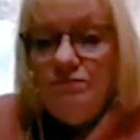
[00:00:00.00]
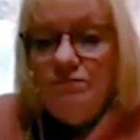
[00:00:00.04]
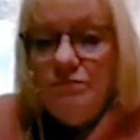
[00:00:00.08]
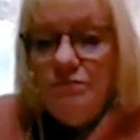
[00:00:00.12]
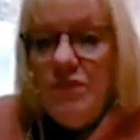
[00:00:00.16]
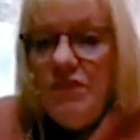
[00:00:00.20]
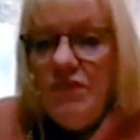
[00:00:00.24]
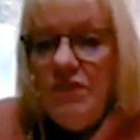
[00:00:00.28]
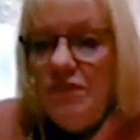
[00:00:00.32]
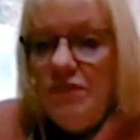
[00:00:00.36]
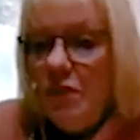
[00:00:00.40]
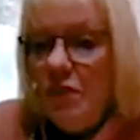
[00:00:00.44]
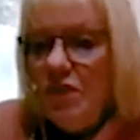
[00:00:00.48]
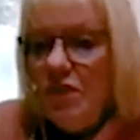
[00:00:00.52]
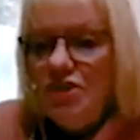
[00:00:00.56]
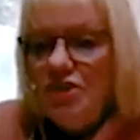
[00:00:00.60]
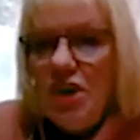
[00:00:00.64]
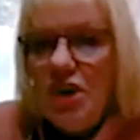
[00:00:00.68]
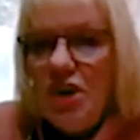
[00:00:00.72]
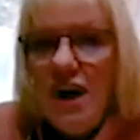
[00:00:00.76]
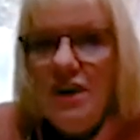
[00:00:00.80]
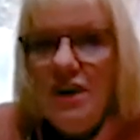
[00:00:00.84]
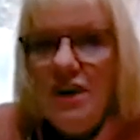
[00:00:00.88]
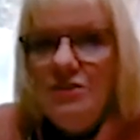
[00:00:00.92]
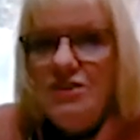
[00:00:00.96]
before a
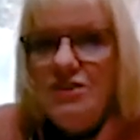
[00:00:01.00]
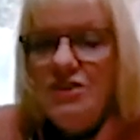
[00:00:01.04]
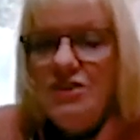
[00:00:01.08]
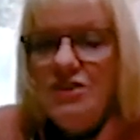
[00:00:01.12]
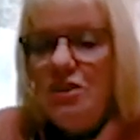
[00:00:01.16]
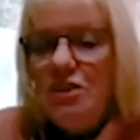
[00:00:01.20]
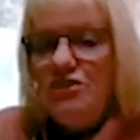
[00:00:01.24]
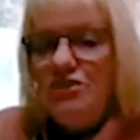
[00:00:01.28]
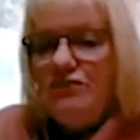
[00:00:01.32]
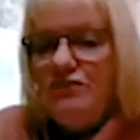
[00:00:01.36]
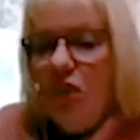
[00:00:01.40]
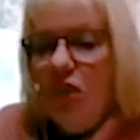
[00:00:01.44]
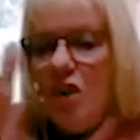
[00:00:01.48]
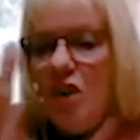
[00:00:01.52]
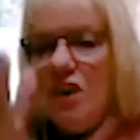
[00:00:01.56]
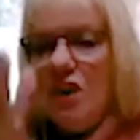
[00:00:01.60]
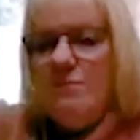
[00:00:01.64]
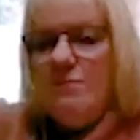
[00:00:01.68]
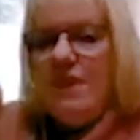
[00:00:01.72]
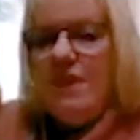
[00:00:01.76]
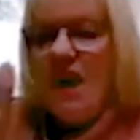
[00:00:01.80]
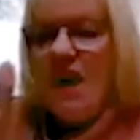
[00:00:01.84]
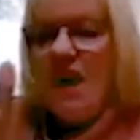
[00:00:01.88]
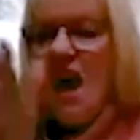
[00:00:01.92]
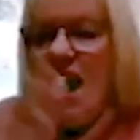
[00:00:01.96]
child starts falling
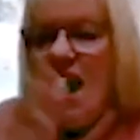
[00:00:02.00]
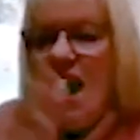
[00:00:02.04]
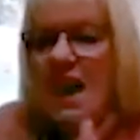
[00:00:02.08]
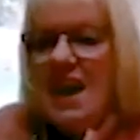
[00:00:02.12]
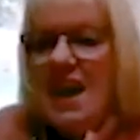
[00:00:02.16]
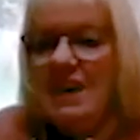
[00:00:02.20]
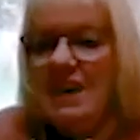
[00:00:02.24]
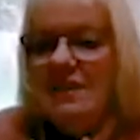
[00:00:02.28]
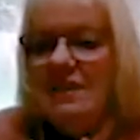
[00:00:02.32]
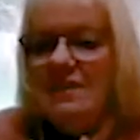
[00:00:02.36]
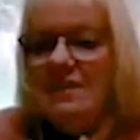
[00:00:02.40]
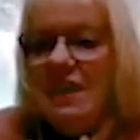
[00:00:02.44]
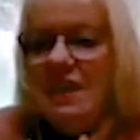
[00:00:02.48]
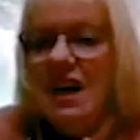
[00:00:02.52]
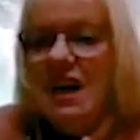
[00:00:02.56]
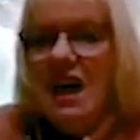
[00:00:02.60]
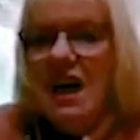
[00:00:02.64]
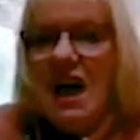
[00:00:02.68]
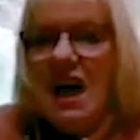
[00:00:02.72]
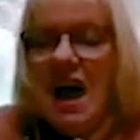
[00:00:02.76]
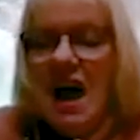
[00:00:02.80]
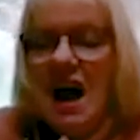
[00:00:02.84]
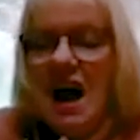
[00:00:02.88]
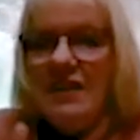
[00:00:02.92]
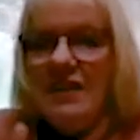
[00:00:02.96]
behind
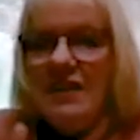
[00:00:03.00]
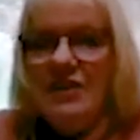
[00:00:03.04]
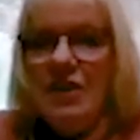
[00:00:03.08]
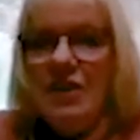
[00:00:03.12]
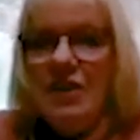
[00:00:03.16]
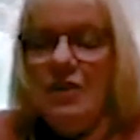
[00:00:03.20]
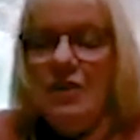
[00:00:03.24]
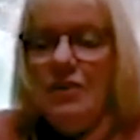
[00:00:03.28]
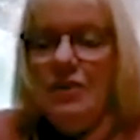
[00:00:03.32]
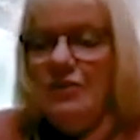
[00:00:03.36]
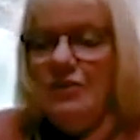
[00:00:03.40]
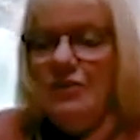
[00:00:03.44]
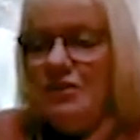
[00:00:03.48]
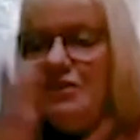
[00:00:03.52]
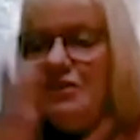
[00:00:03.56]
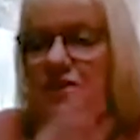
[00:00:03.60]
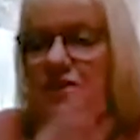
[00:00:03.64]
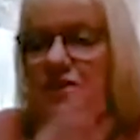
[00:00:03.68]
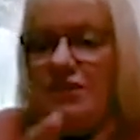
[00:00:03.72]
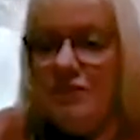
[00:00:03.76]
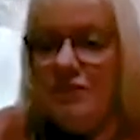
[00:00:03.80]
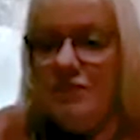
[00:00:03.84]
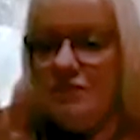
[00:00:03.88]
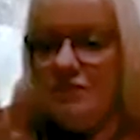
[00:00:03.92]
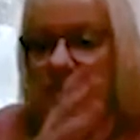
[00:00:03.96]
on their,
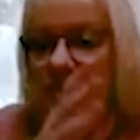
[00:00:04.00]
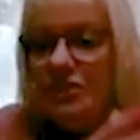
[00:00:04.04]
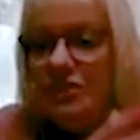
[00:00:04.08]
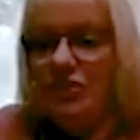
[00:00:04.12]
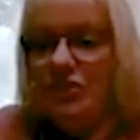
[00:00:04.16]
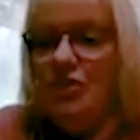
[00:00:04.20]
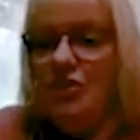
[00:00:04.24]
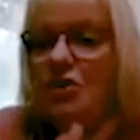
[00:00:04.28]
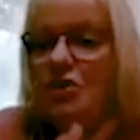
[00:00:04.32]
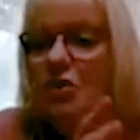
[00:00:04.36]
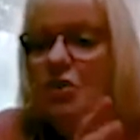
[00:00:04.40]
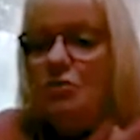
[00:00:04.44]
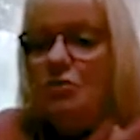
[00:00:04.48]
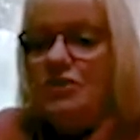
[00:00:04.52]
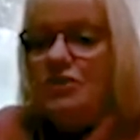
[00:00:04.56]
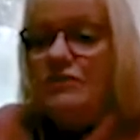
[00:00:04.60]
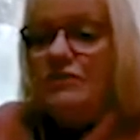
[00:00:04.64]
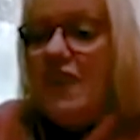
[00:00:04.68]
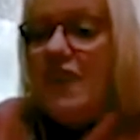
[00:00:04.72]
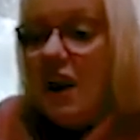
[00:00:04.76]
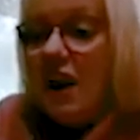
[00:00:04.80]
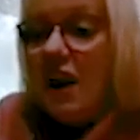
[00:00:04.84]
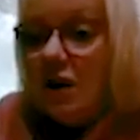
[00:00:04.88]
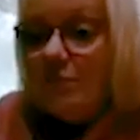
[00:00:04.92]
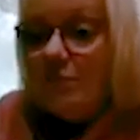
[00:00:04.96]

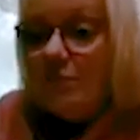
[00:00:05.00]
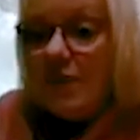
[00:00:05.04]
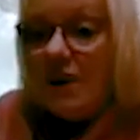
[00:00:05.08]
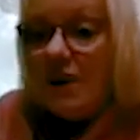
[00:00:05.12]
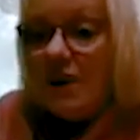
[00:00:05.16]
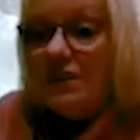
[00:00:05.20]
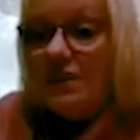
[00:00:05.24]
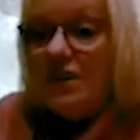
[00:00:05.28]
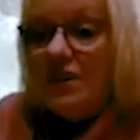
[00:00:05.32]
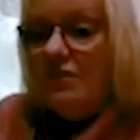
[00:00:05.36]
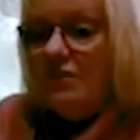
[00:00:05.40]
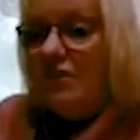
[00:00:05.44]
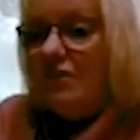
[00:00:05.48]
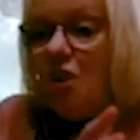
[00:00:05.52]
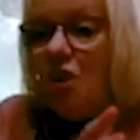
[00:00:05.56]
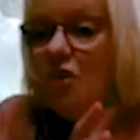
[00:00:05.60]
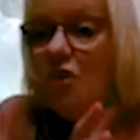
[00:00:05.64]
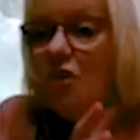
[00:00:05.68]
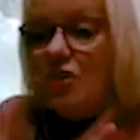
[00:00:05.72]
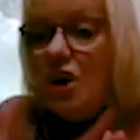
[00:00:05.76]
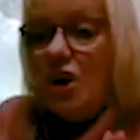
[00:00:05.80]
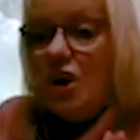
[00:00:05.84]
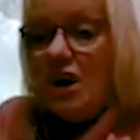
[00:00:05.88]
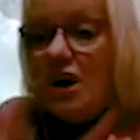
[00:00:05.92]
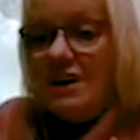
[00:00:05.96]
development of
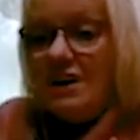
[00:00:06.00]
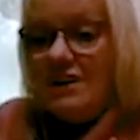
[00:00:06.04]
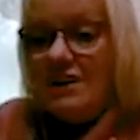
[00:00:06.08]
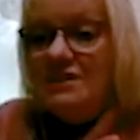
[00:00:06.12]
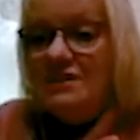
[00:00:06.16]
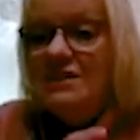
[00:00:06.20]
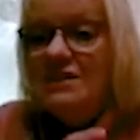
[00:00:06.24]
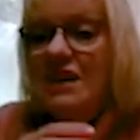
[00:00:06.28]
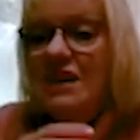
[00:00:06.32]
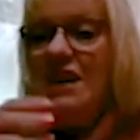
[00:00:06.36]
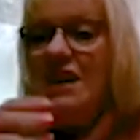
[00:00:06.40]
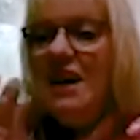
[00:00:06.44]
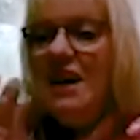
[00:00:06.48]
all kinds,